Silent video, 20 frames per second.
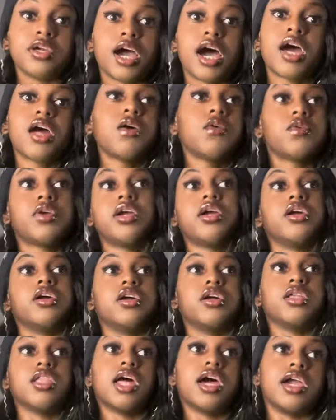I don't care.
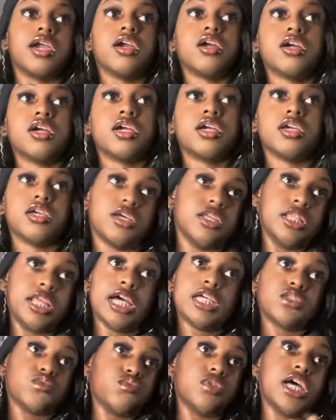Like,
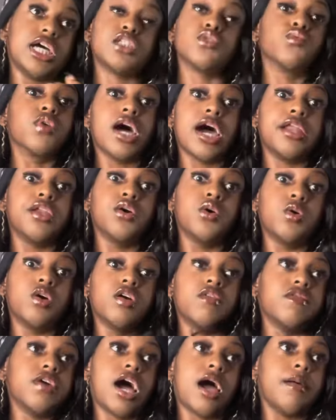that's what I know
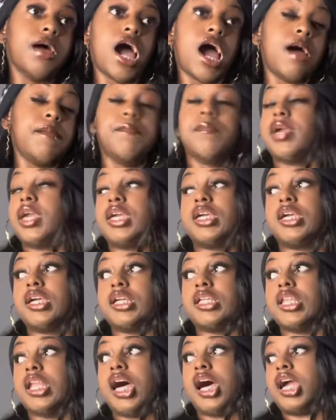of. I
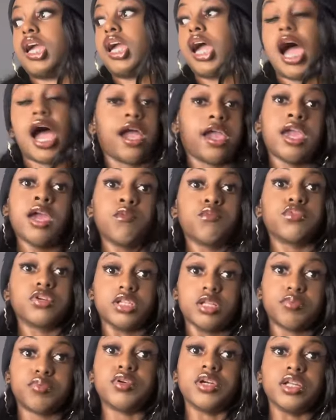mean, like, I am
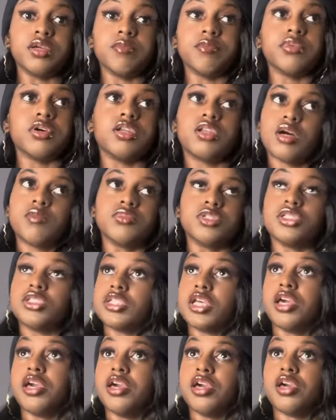really pretty, but I'm just
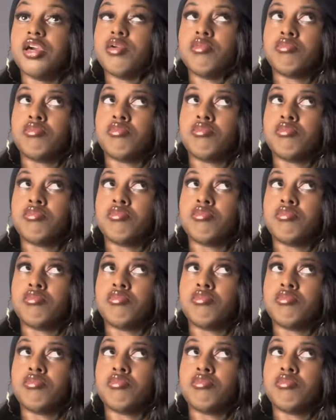saying,